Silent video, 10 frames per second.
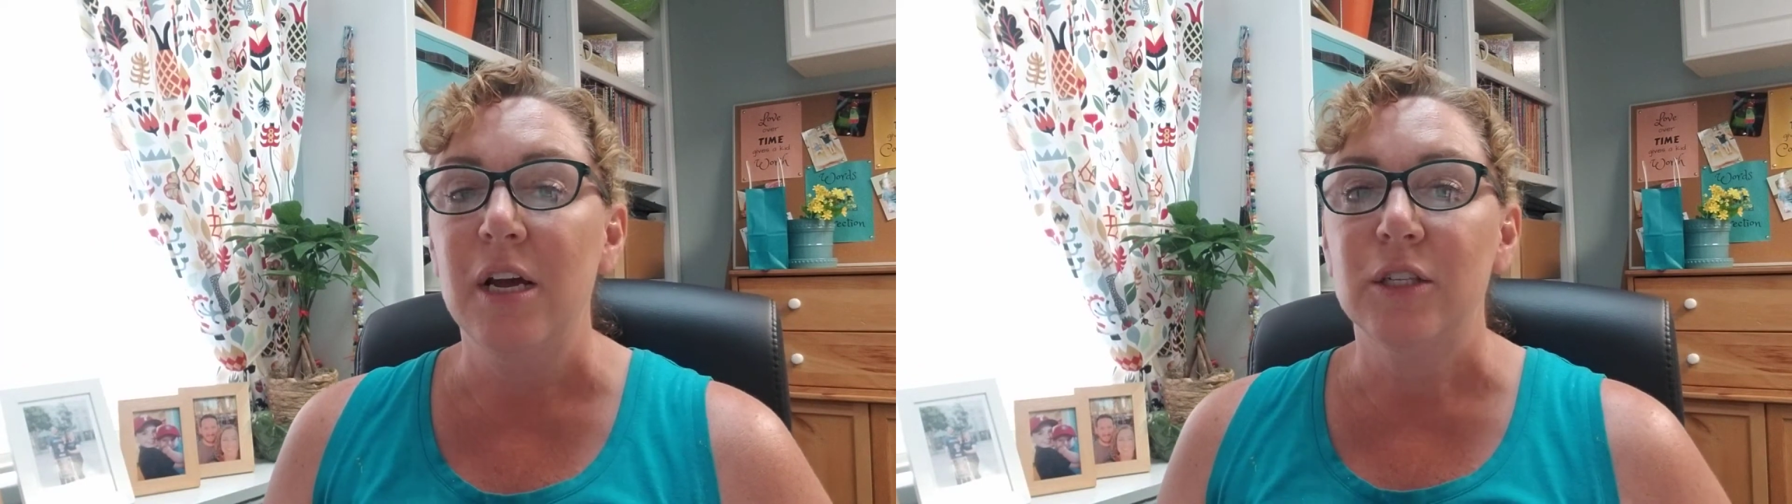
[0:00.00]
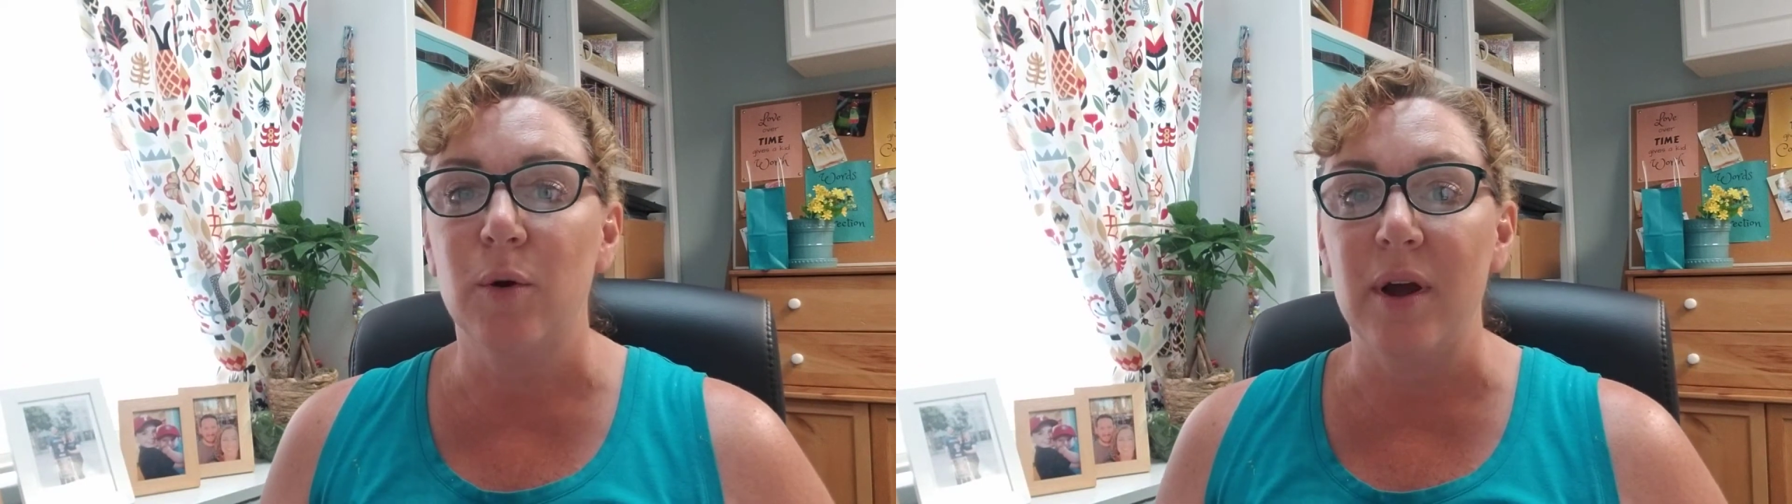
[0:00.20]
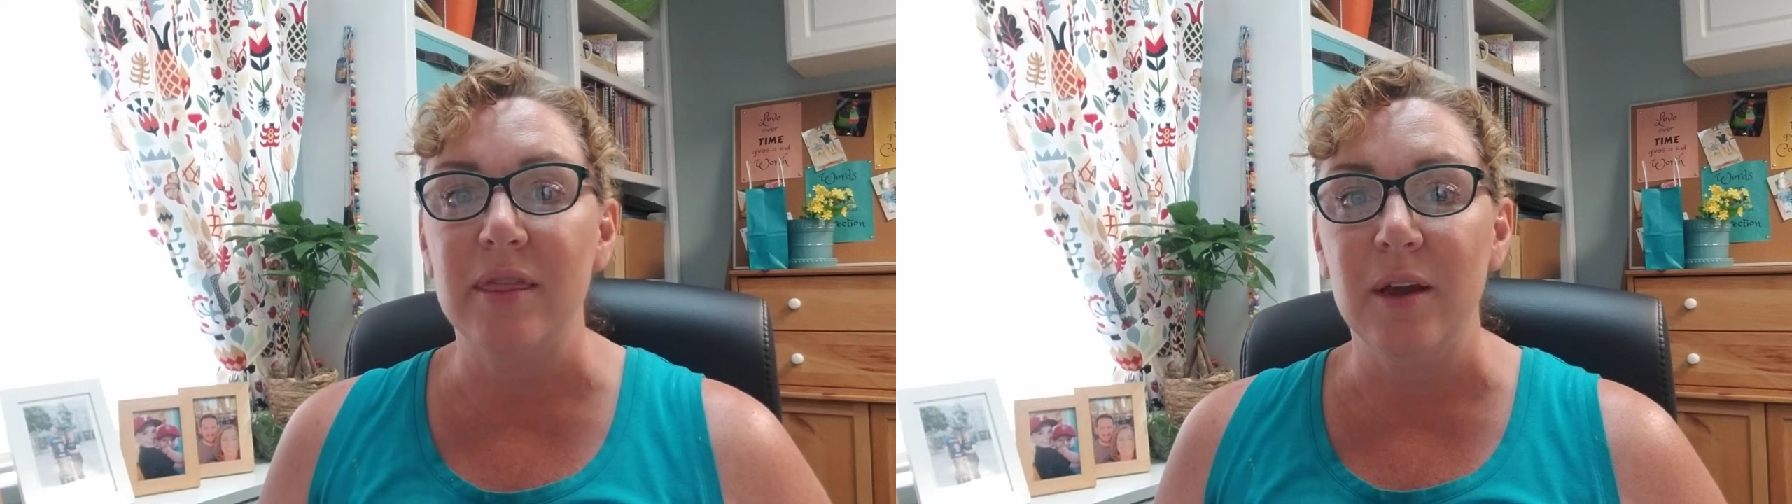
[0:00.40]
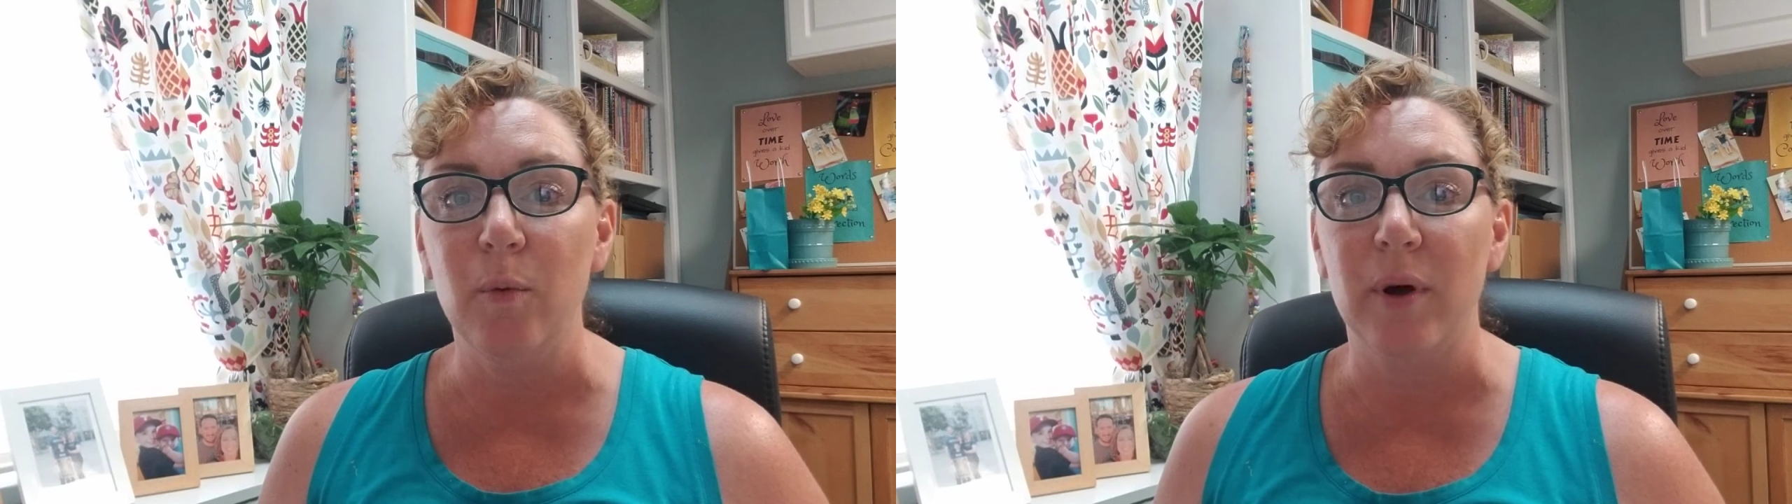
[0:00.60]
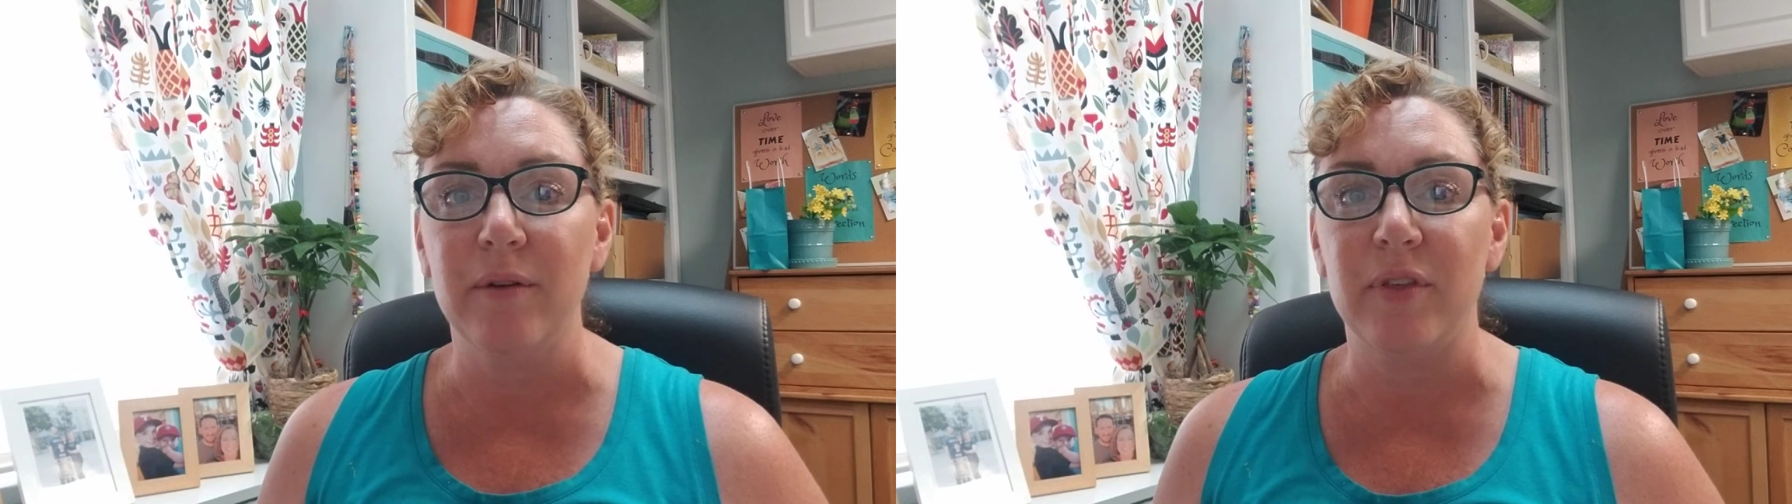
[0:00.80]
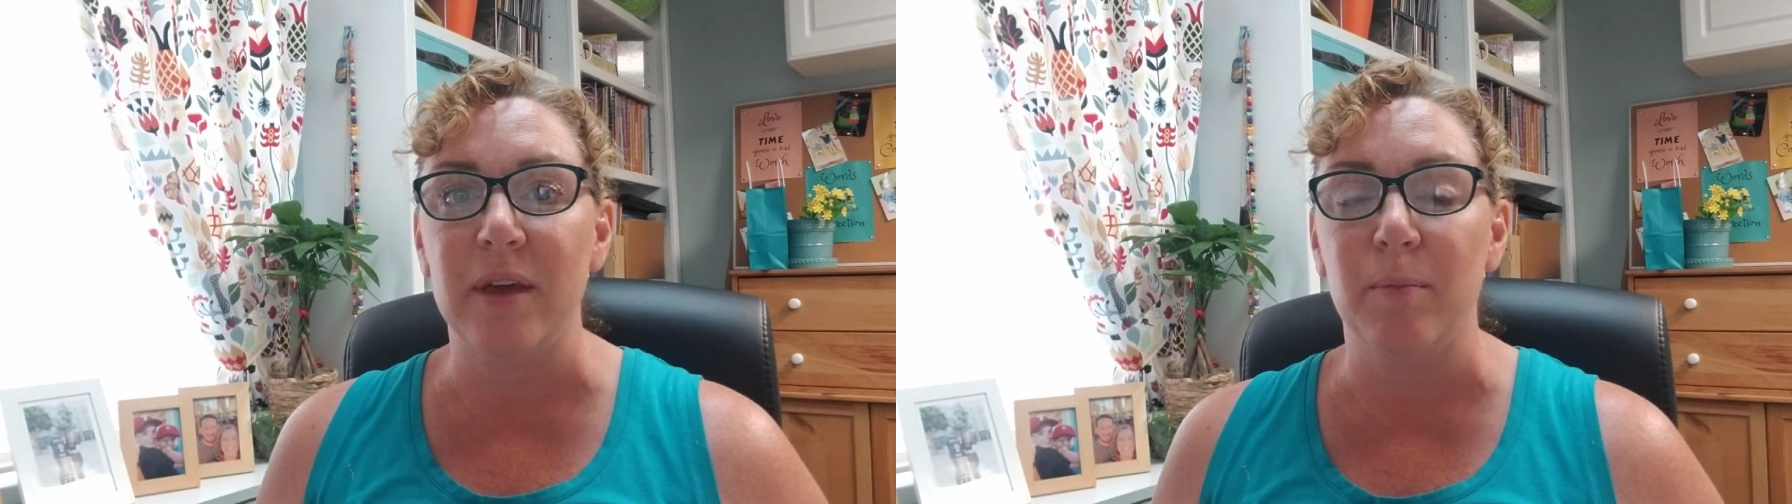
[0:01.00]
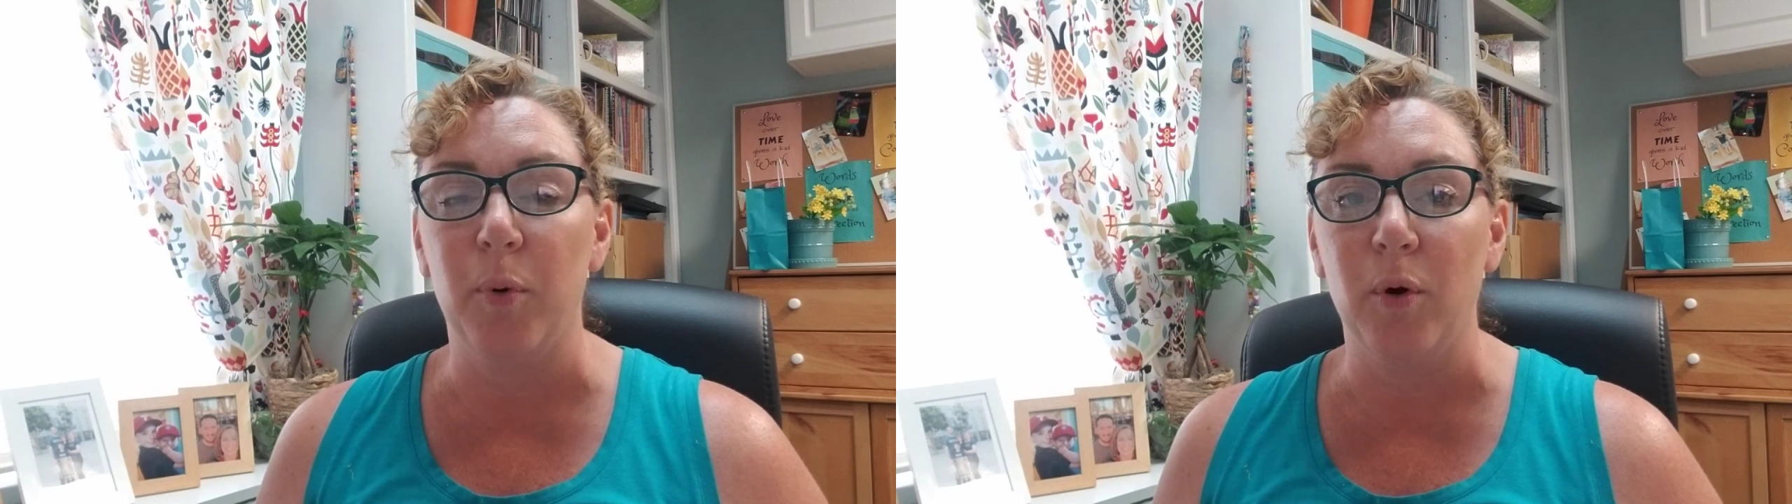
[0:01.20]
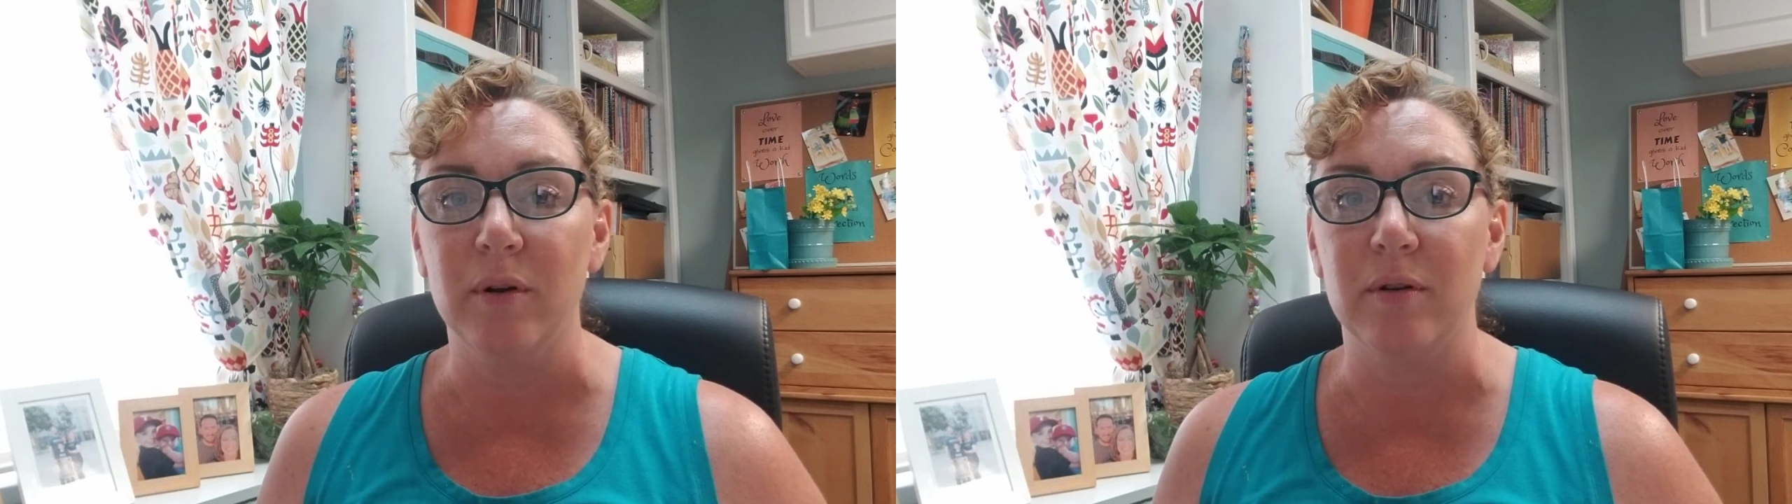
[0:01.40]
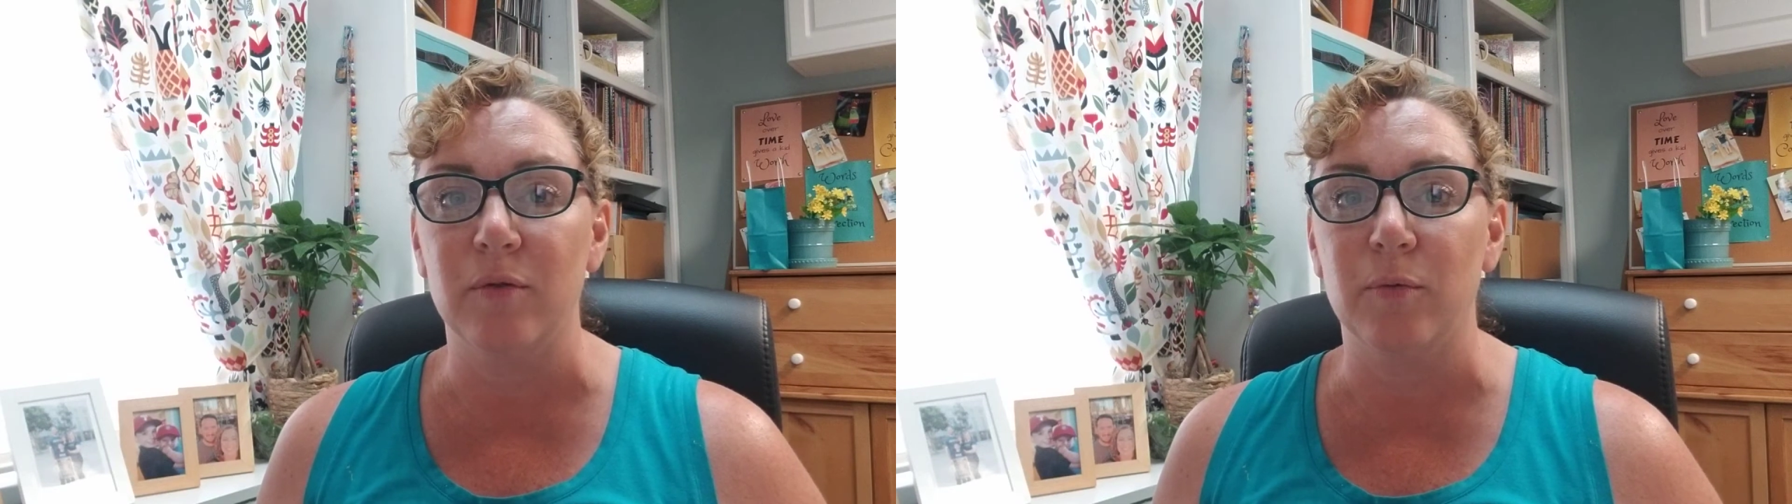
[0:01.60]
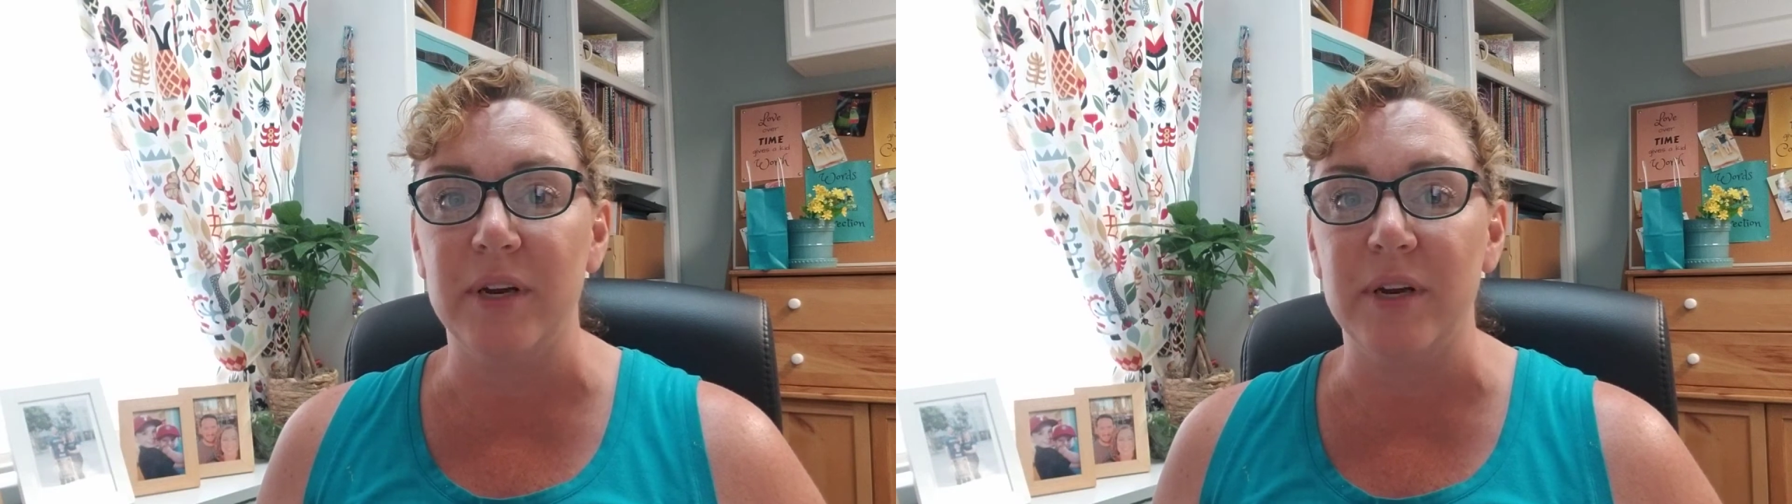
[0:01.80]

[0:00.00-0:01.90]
So I think one of the important